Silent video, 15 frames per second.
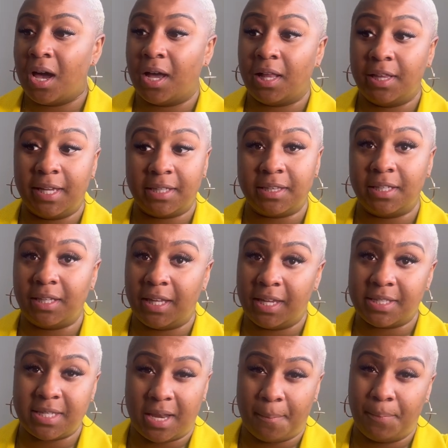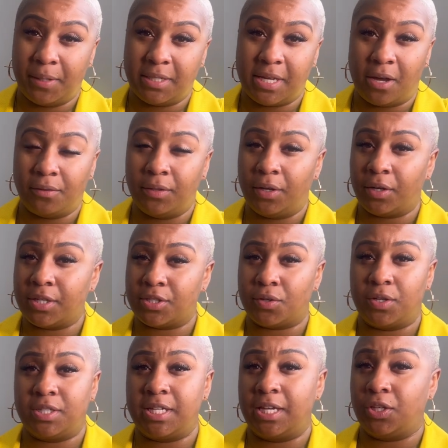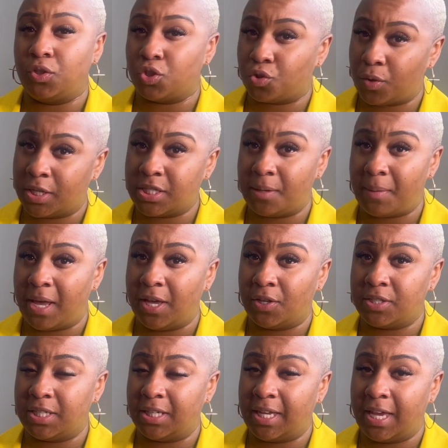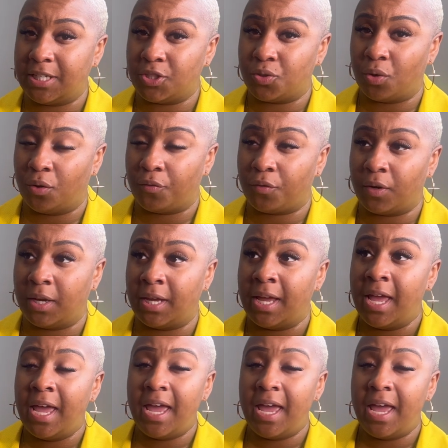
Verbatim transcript: click the links that I put down there, because it's going to take you straight to my LTK storefront.